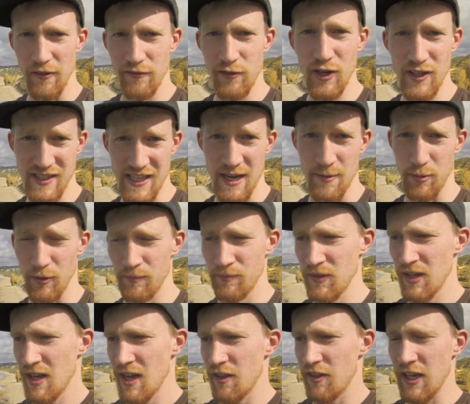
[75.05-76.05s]
For example,
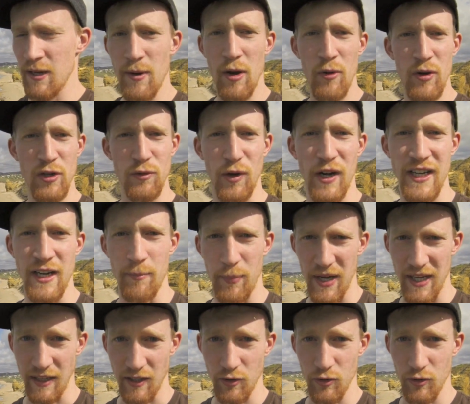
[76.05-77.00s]
think about when you're riding a bike